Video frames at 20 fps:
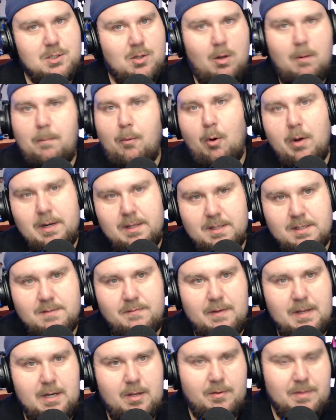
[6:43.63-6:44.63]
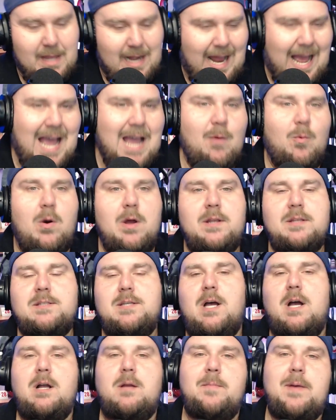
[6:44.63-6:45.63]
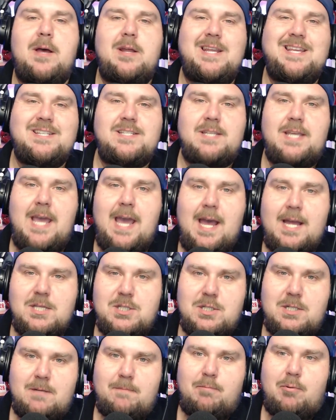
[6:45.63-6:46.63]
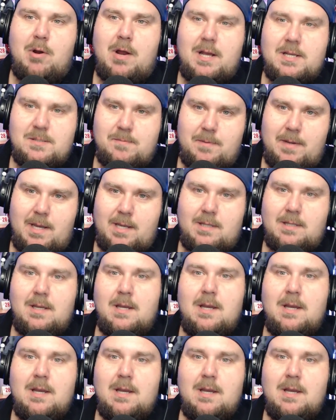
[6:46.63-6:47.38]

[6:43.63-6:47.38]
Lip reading: the whole point of this video that I want to talk about, is catching prospect